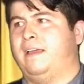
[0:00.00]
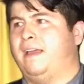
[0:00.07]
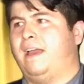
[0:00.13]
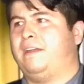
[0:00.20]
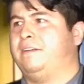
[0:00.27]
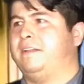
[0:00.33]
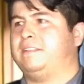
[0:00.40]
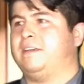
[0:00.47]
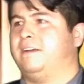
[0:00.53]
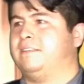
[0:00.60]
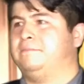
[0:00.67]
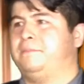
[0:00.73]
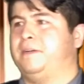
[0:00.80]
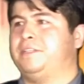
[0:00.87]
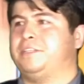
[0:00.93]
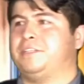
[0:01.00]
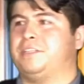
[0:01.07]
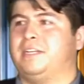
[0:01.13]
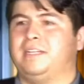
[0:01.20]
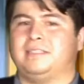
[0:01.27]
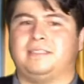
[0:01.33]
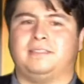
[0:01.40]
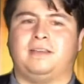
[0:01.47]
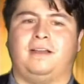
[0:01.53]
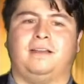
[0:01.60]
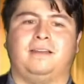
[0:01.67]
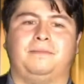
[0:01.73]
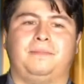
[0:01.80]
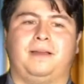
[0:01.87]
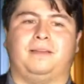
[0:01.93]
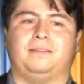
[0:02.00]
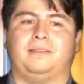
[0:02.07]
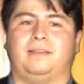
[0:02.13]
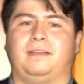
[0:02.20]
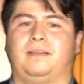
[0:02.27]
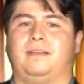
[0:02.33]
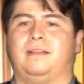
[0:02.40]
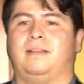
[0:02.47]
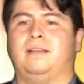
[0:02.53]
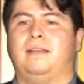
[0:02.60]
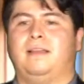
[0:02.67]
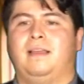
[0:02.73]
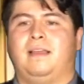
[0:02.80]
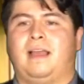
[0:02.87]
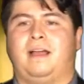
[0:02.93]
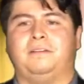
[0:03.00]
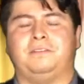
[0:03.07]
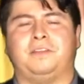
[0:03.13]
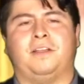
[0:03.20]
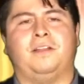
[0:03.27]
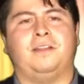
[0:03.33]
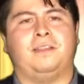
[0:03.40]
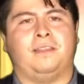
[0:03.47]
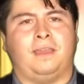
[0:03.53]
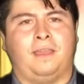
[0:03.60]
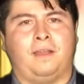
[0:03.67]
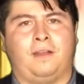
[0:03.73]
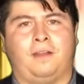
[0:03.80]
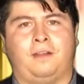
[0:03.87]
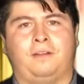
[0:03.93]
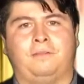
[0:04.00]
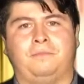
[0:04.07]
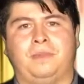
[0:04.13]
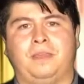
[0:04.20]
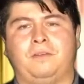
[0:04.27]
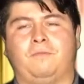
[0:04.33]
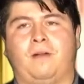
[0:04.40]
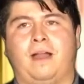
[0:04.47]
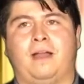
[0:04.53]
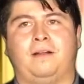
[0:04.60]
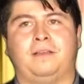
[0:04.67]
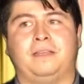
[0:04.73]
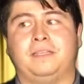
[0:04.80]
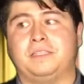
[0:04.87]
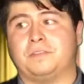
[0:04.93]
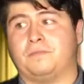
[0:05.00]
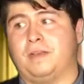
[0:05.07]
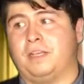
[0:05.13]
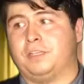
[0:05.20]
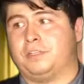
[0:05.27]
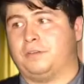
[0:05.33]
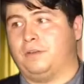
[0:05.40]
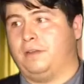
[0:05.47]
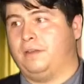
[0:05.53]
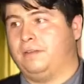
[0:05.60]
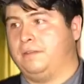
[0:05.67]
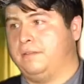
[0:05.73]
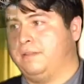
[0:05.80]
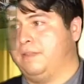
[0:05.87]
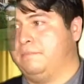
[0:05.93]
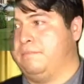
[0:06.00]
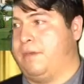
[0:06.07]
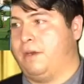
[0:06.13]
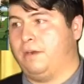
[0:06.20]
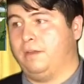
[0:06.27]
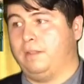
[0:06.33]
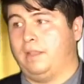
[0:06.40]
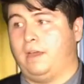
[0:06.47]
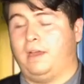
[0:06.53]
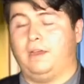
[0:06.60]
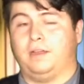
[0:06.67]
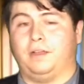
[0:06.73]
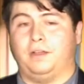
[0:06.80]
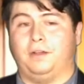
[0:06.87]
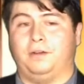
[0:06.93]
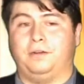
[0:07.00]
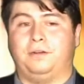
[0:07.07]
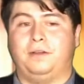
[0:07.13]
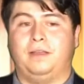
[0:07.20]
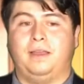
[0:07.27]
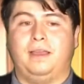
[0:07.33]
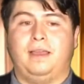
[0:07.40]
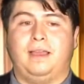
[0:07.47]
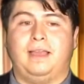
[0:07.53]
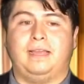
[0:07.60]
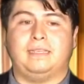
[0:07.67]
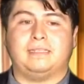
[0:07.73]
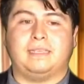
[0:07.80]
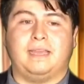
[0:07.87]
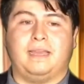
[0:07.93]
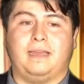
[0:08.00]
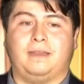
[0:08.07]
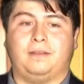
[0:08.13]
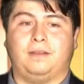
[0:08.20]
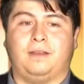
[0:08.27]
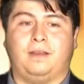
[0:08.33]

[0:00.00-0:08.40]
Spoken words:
don't know, he talked a bunch of shits talking about how dirty they are. Meanwhile, his restaurant, the Mar-a-Lago, has had,